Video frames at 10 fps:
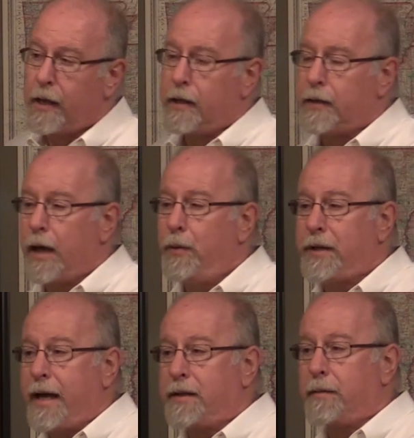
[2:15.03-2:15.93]
They would
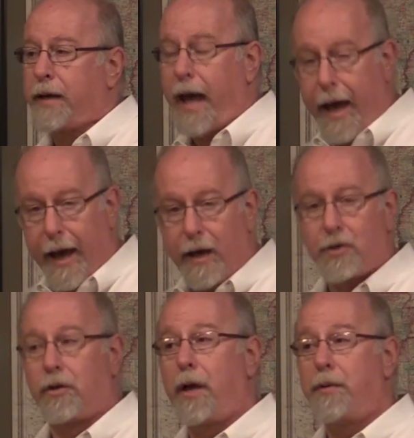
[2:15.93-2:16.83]
take the
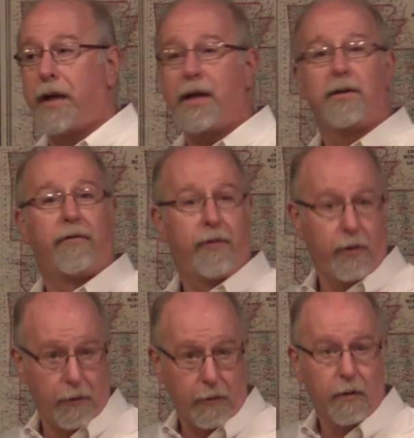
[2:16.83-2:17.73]
cash or they would take the
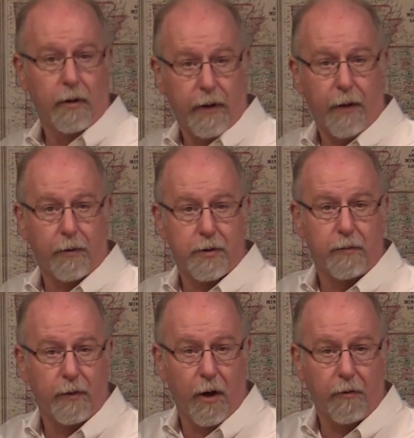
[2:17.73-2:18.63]
food that was
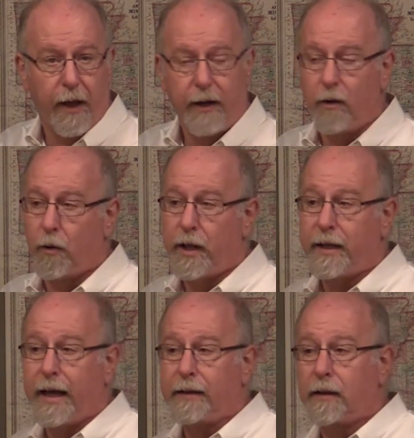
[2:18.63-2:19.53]
donated or they'd
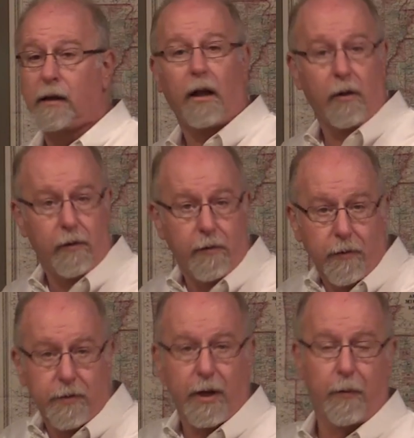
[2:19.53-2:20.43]
take the
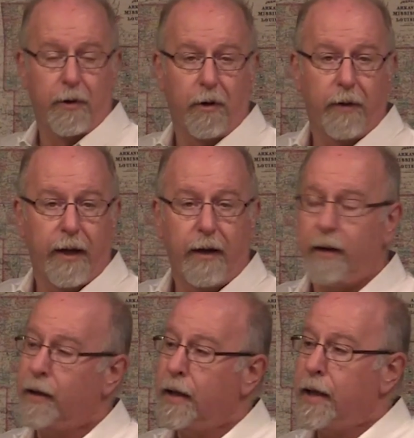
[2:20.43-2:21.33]
clothes that were donated.
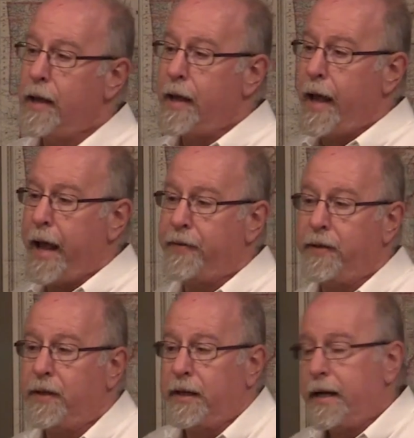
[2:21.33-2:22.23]
And
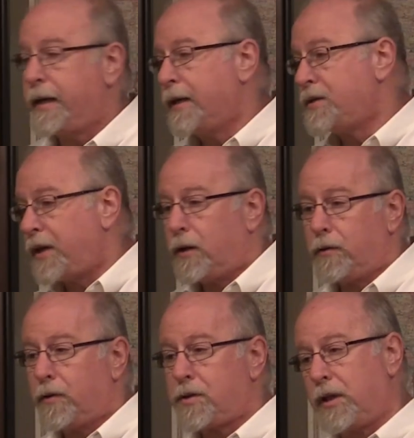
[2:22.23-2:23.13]
then the deacons,
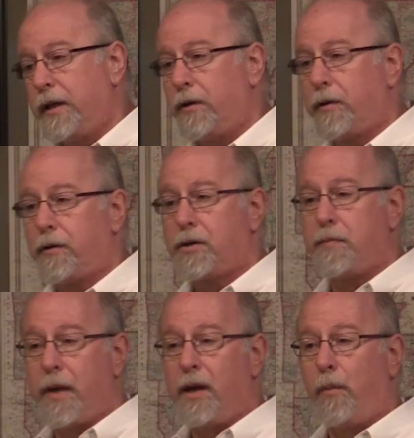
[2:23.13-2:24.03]
elders, leaders,
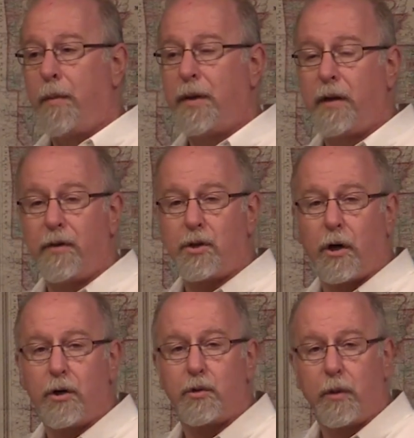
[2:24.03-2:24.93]
men and women of the
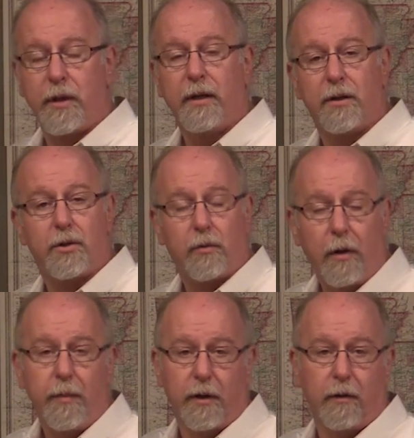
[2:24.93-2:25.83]
church would then
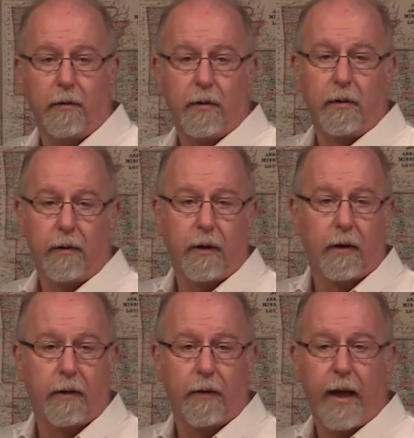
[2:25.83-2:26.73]
distribute
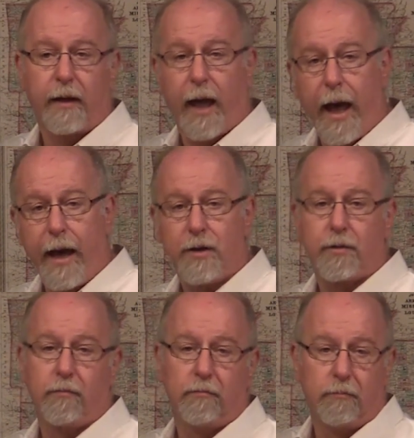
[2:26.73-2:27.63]
that
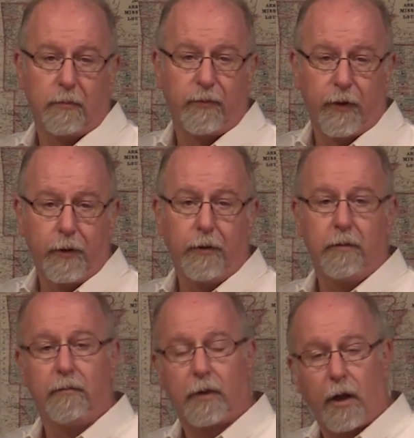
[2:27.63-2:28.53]
cash,
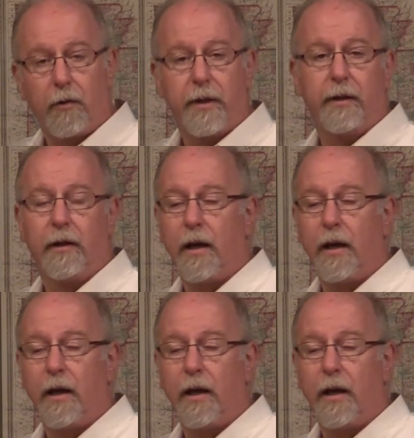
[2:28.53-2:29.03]
food, clothing